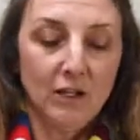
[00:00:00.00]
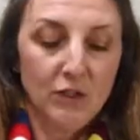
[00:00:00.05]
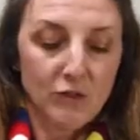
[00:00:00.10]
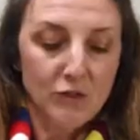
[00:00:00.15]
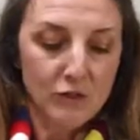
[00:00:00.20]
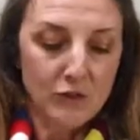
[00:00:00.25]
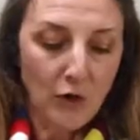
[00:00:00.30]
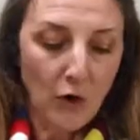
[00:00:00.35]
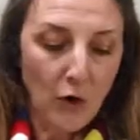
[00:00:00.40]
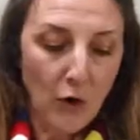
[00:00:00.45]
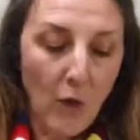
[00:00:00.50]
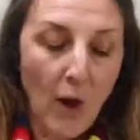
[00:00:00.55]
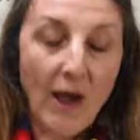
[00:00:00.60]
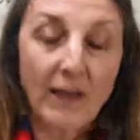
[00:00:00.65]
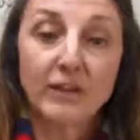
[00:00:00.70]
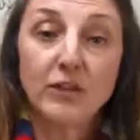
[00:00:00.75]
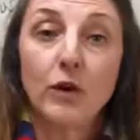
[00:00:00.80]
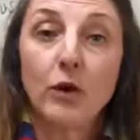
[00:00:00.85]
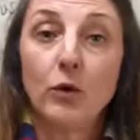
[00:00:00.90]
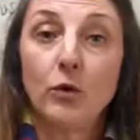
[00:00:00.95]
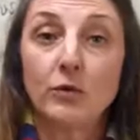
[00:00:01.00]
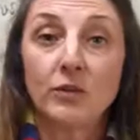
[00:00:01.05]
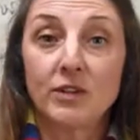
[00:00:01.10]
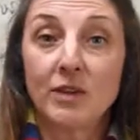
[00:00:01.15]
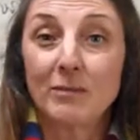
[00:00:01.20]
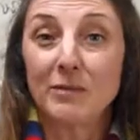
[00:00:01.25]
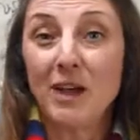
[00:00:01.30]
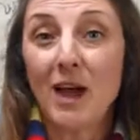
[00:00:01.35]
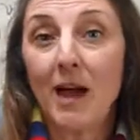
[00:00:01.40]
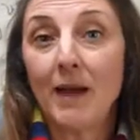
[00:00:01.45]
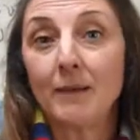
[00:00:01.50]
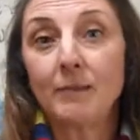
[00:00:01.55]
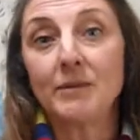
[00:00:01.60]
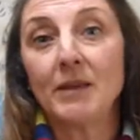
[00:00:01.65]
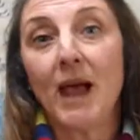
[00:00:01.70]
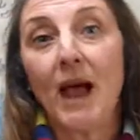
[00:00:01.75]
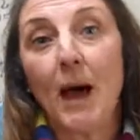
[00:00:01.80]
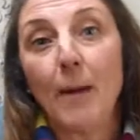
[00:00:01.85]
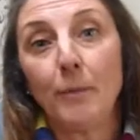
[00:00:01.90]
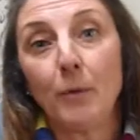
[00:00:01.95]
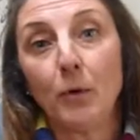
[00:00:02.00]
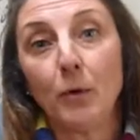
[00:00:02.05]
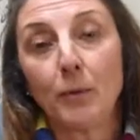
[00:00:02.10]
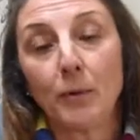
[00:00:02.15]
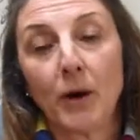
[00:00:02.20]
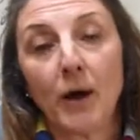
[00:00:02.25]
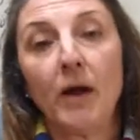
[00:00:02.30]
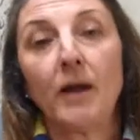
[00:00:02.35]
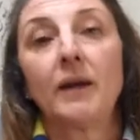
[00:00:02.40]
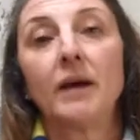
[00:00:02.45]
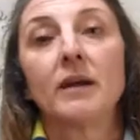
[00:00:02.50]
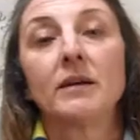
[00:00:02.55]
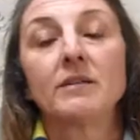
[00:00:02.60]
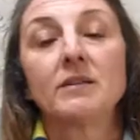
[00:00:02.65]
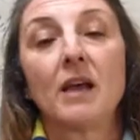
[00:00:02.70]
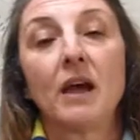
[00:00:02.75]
So I know sometimes Apple products